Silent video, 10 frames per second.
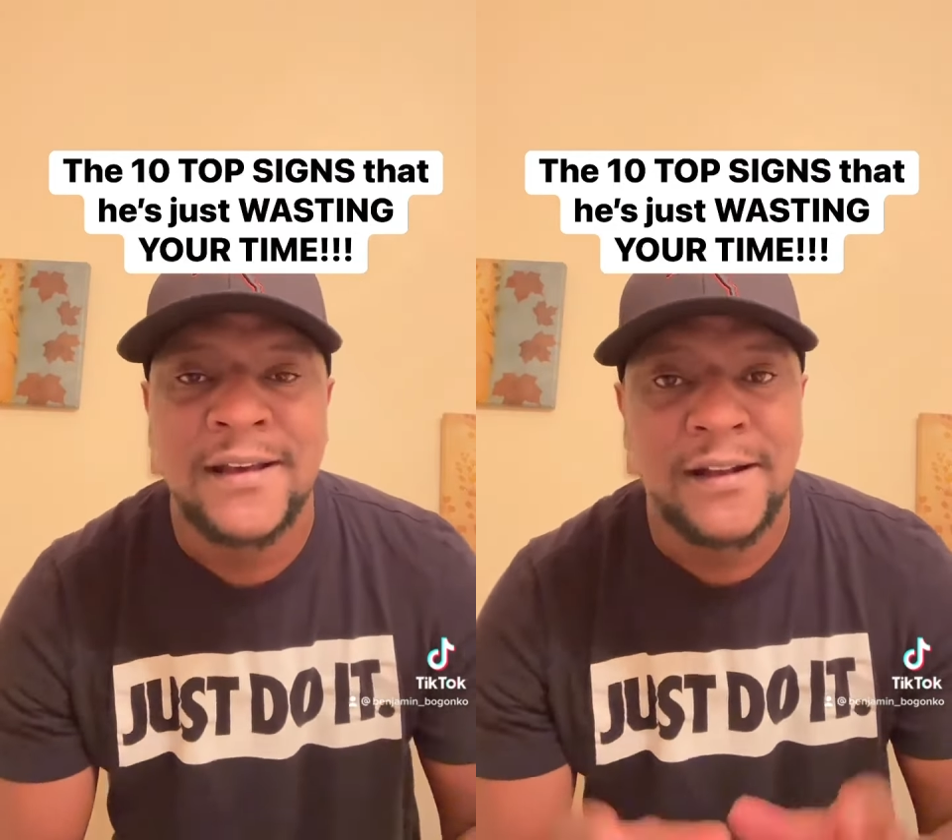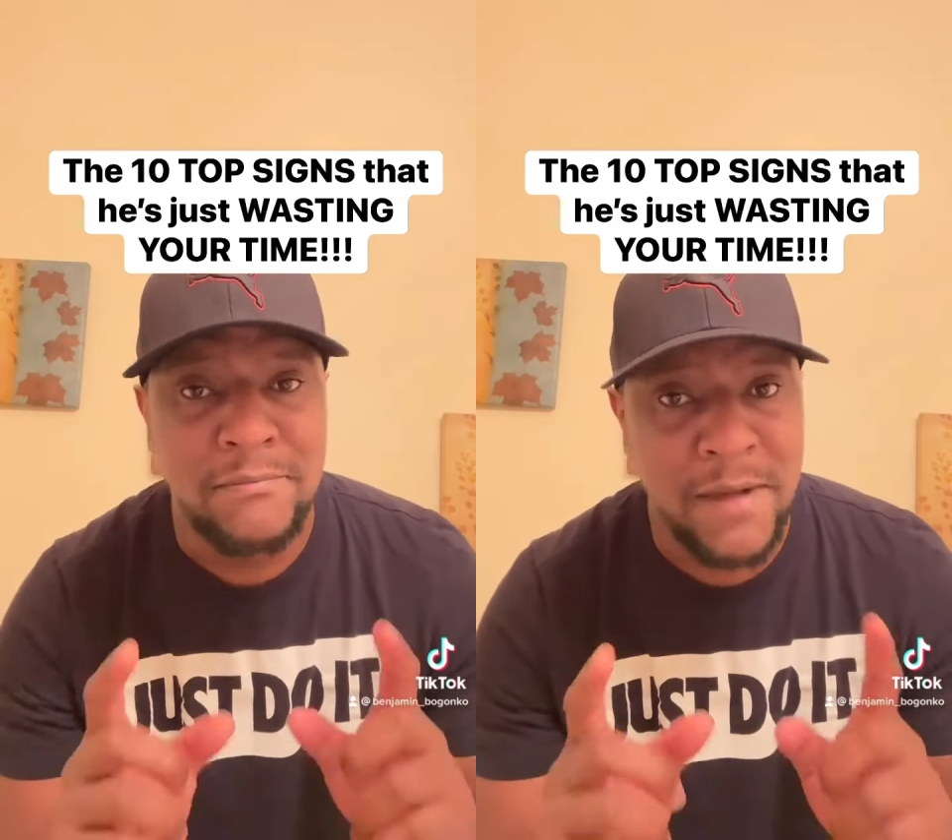
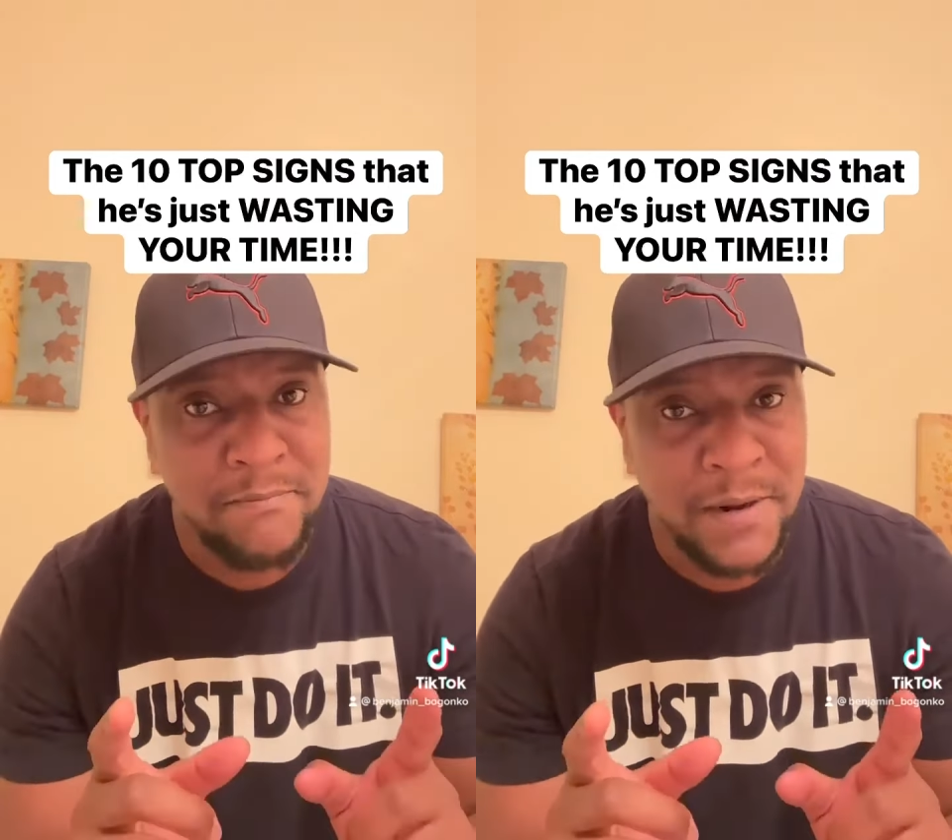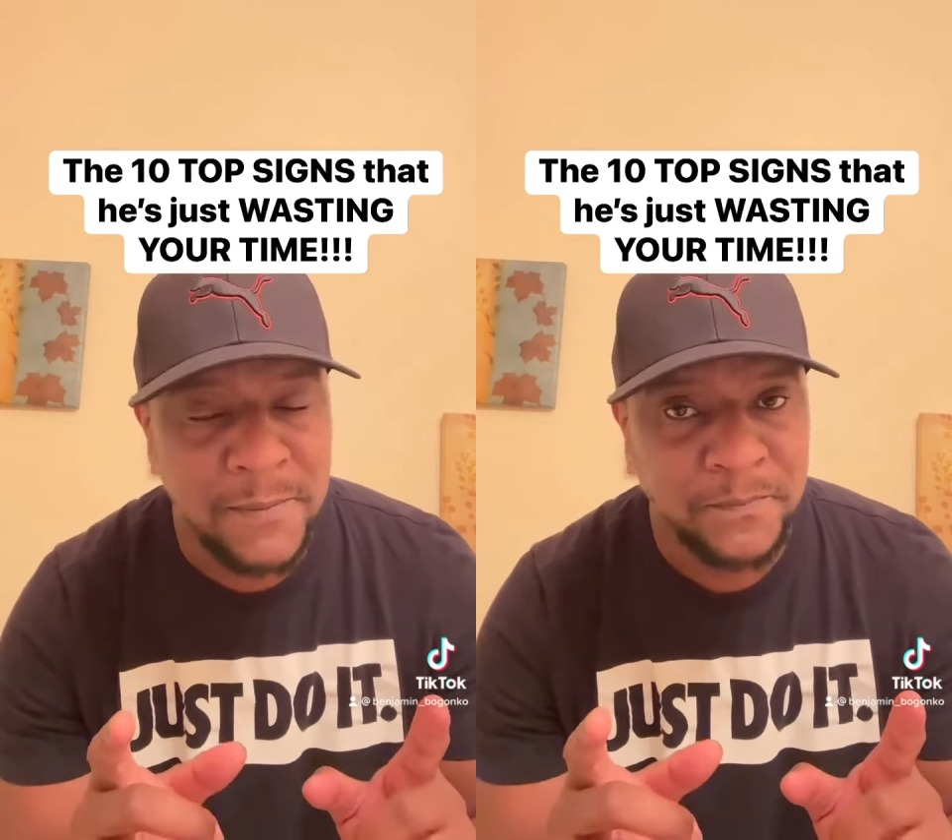
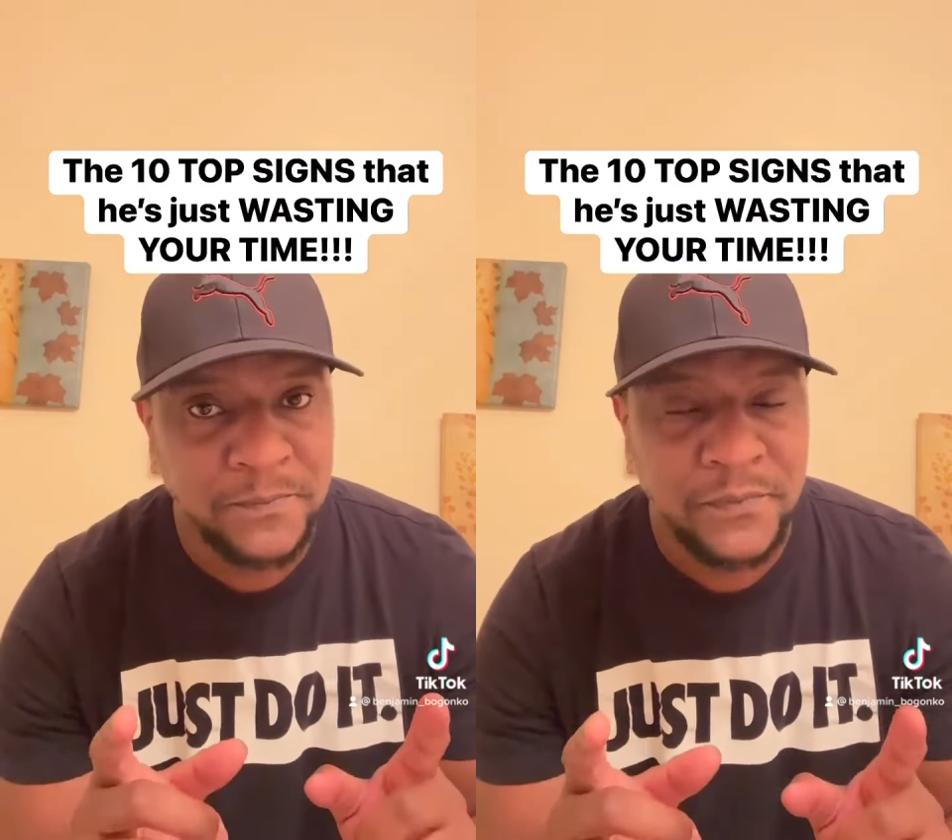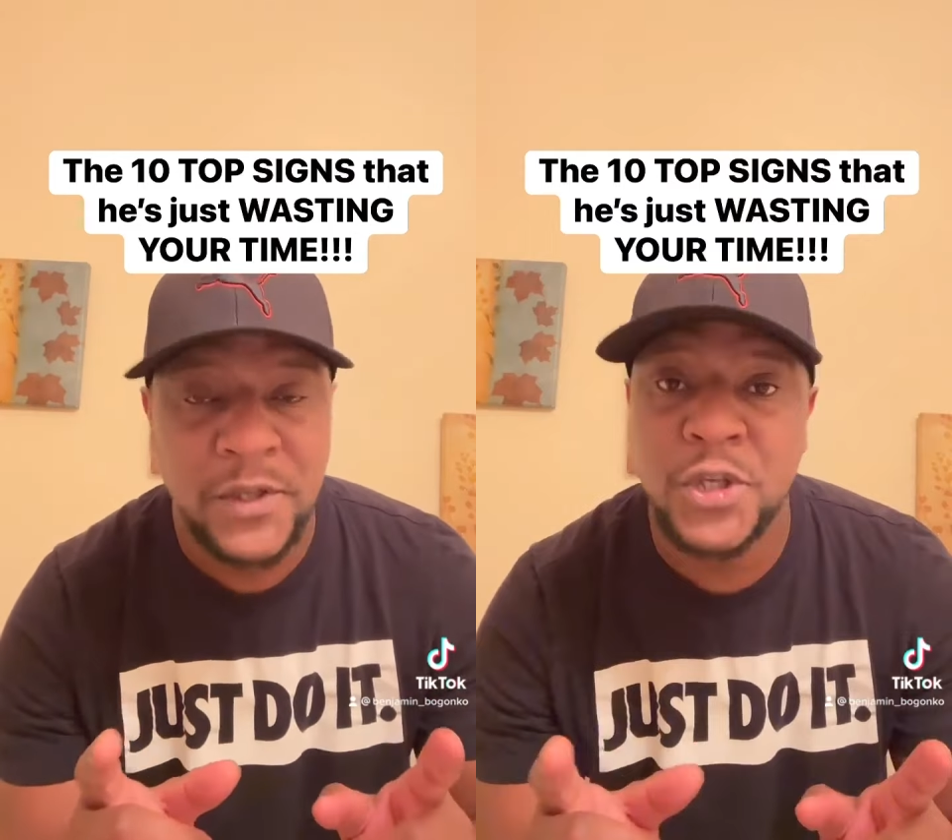Remember,
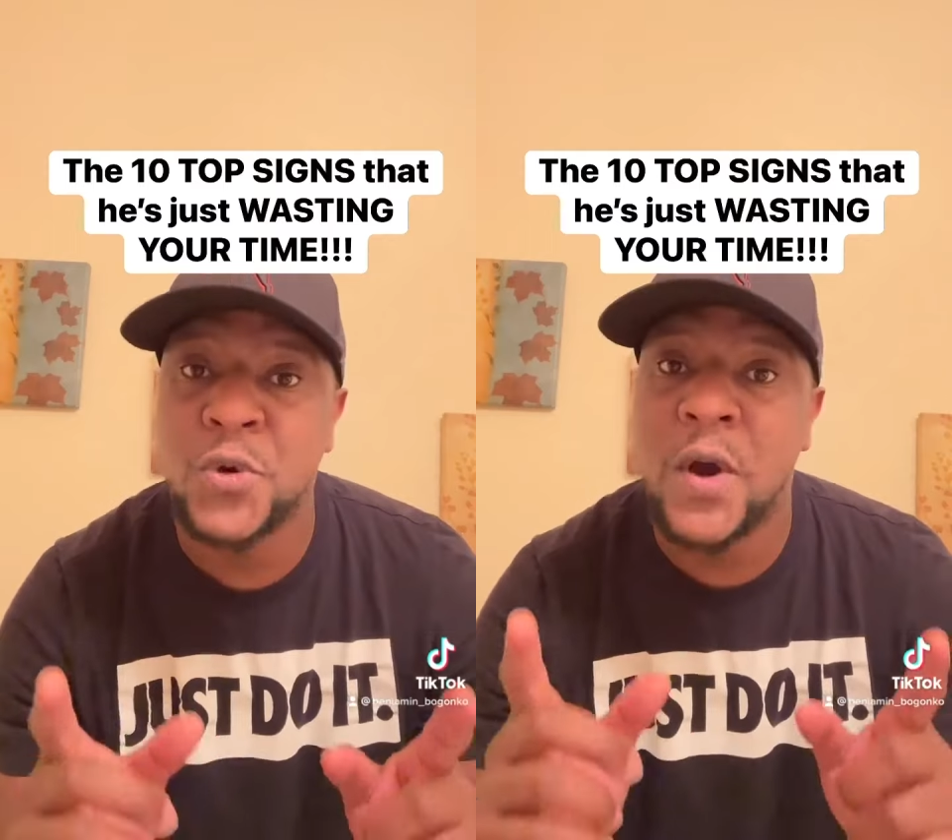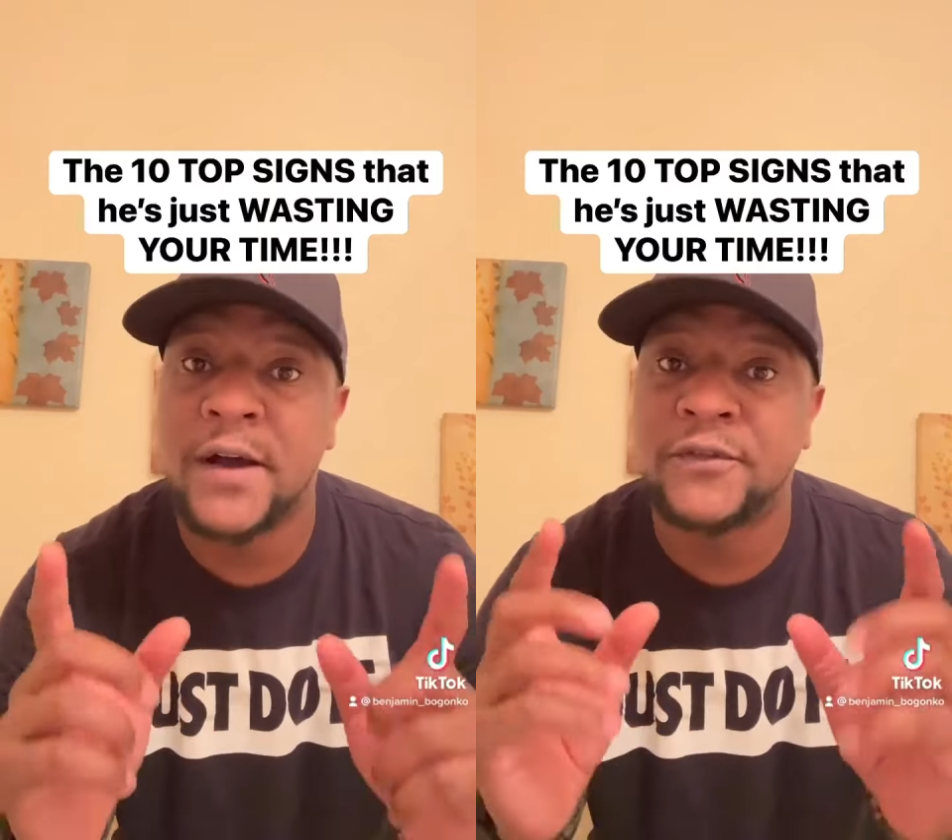you
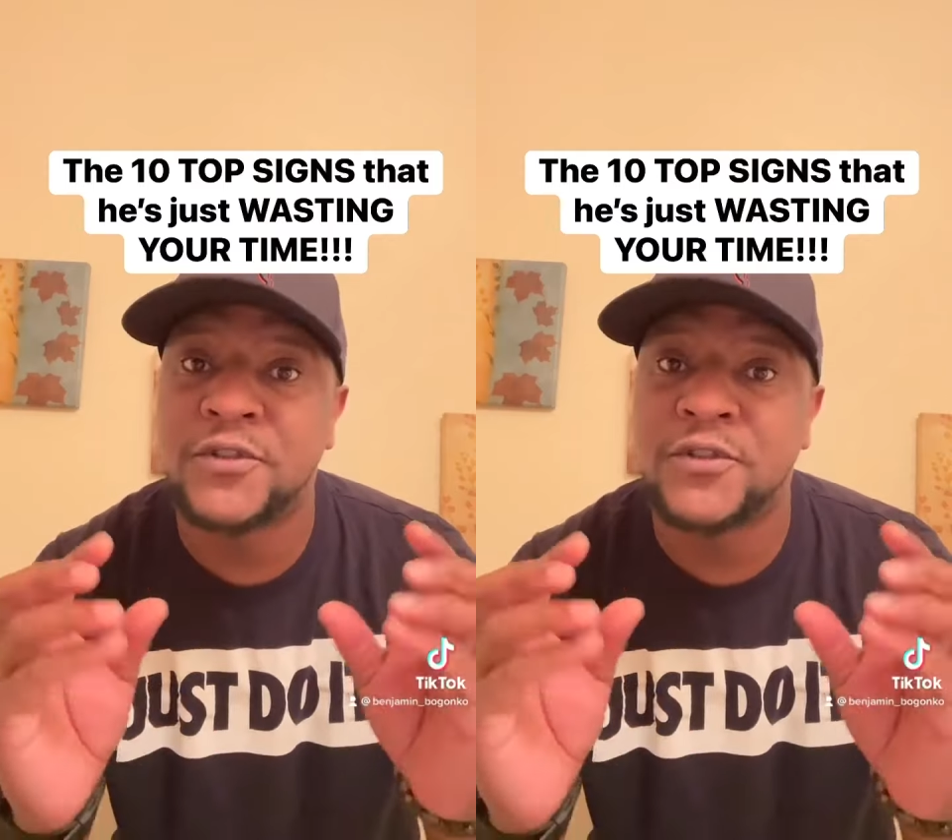have